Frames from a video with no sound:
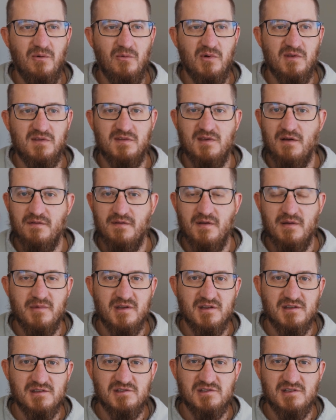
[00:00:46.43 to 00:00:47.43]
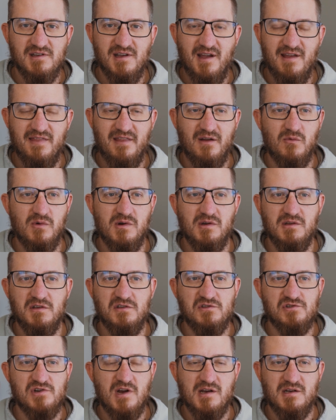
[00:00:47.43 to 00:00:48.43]
with self image and they're really
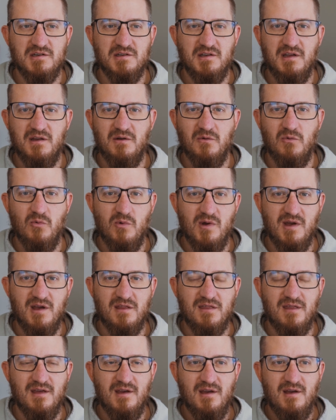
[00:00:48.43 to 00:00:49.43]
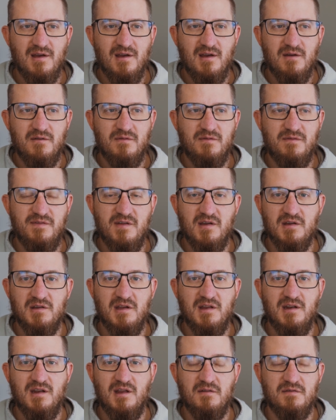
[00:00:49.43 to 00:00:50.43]
struggling with
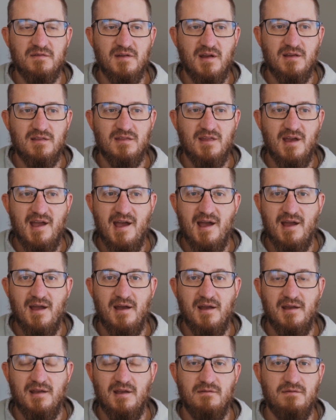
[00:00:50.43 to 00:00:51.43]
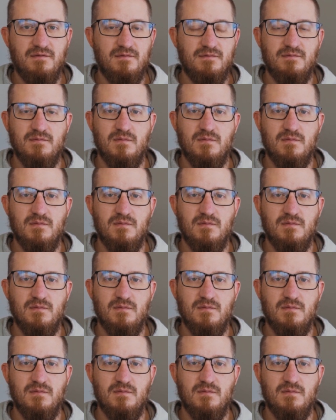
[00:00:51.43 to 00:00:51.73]
feeling if like they, like if